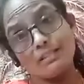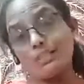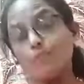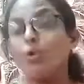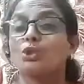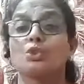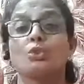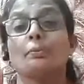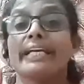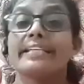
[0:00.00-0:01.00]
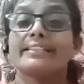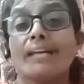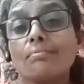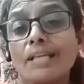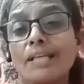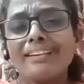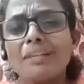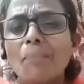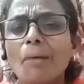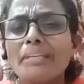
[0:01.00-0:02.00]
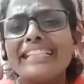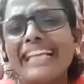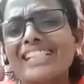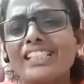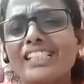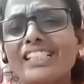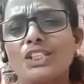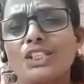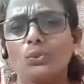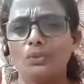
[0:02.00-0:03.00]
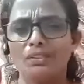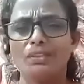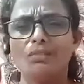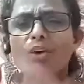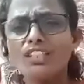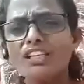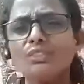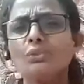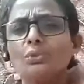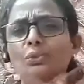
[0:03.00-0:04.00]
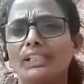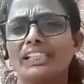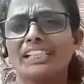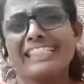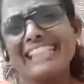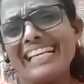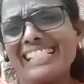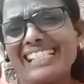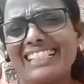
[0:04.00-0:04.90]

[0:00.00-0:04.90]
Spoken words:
the washroom it comes, and then mommy yells at you, what are you doing? Yes.